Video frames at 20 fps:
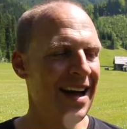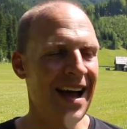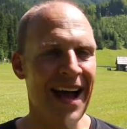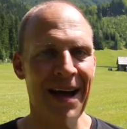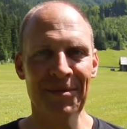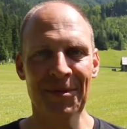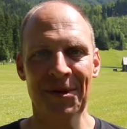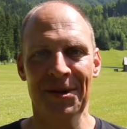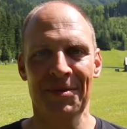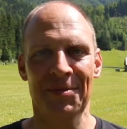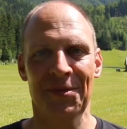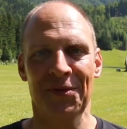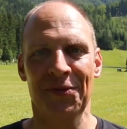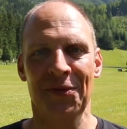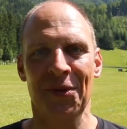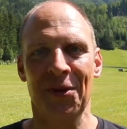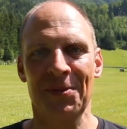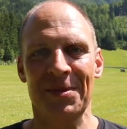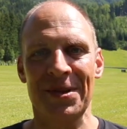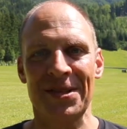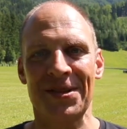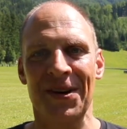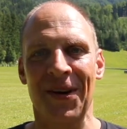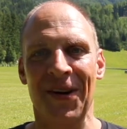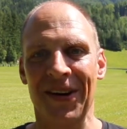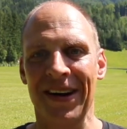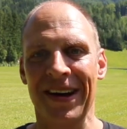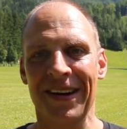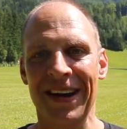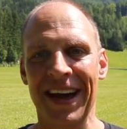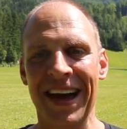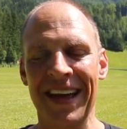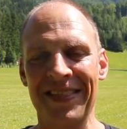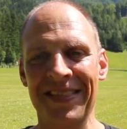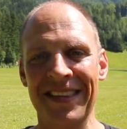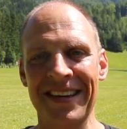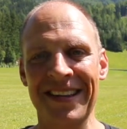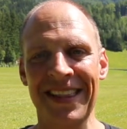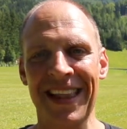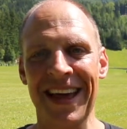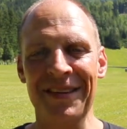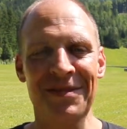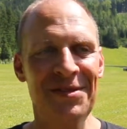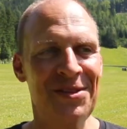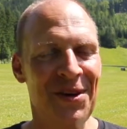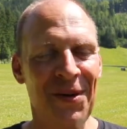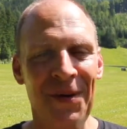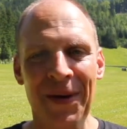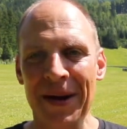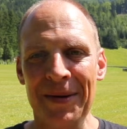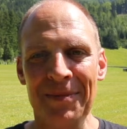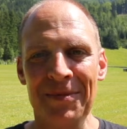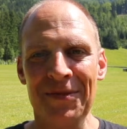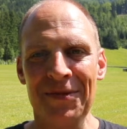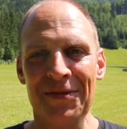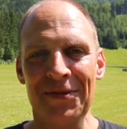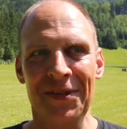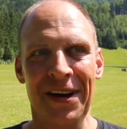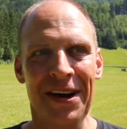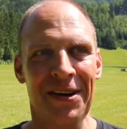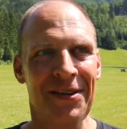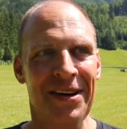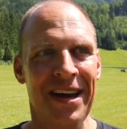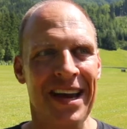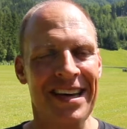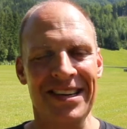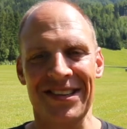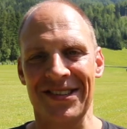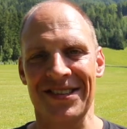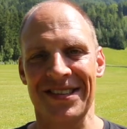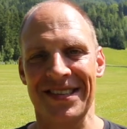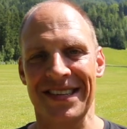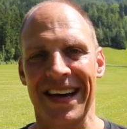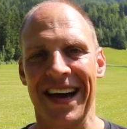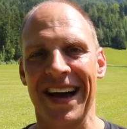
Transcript: I'm gonna perform a song at the live show. I'm very anxious.